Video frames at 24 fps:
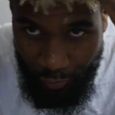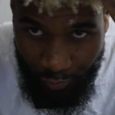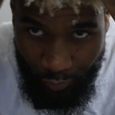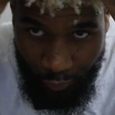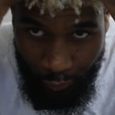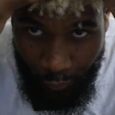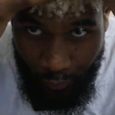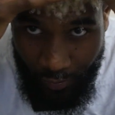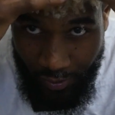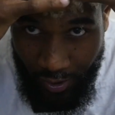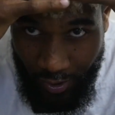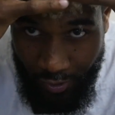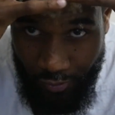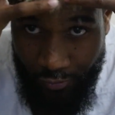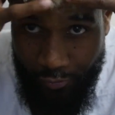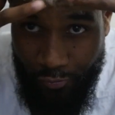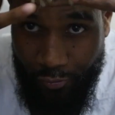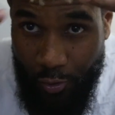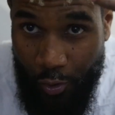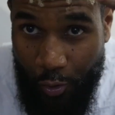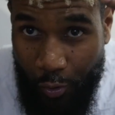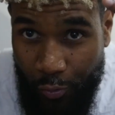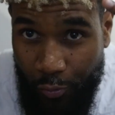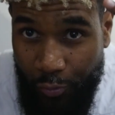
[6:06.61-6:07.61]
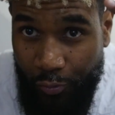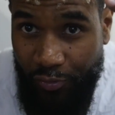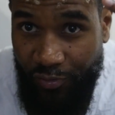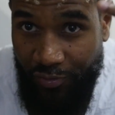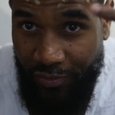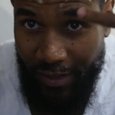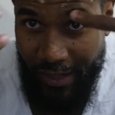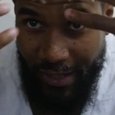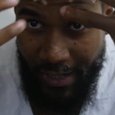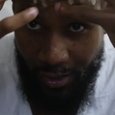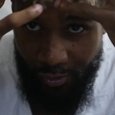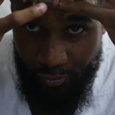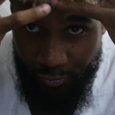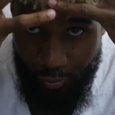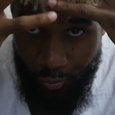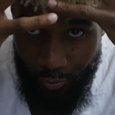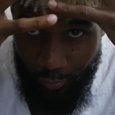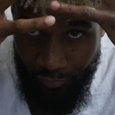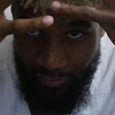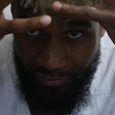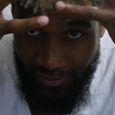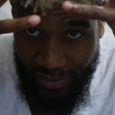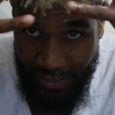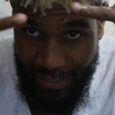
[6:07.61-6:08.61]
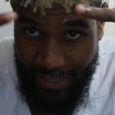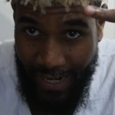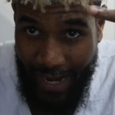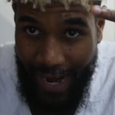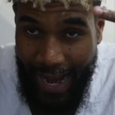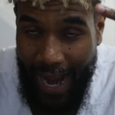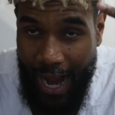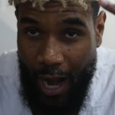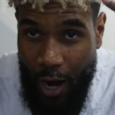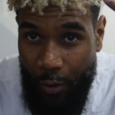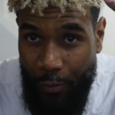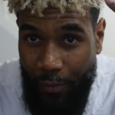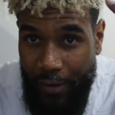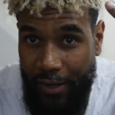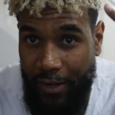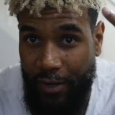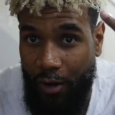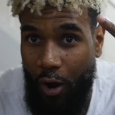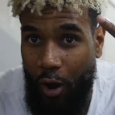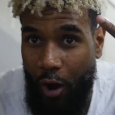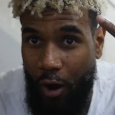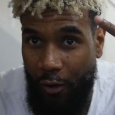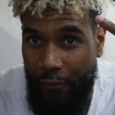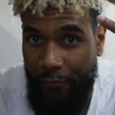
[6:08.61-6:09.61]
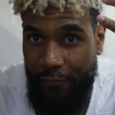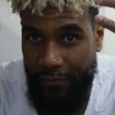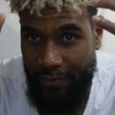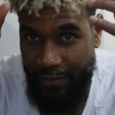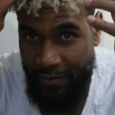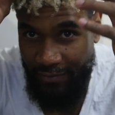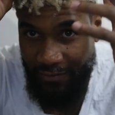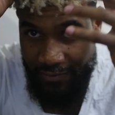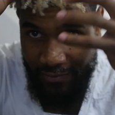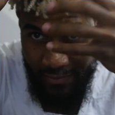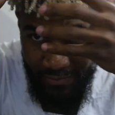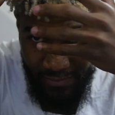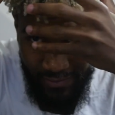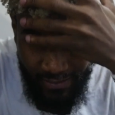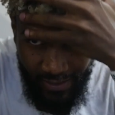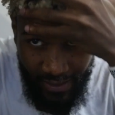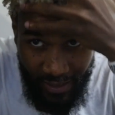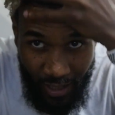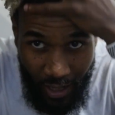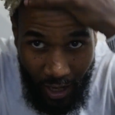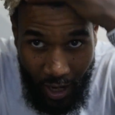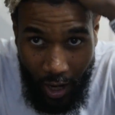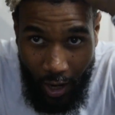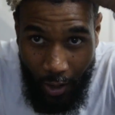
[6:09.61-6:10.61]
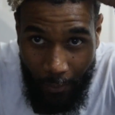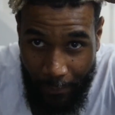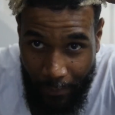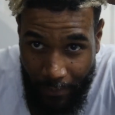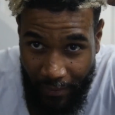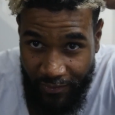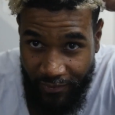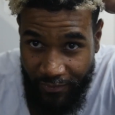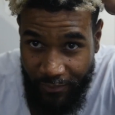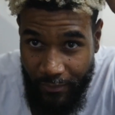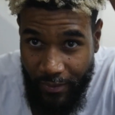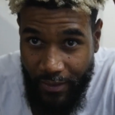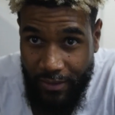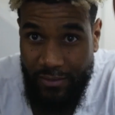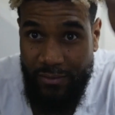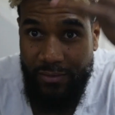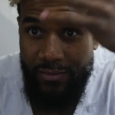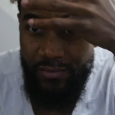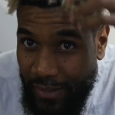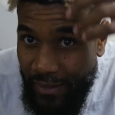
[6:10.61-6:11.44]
So when it grows kind of out and off. It doesn't stick up as much.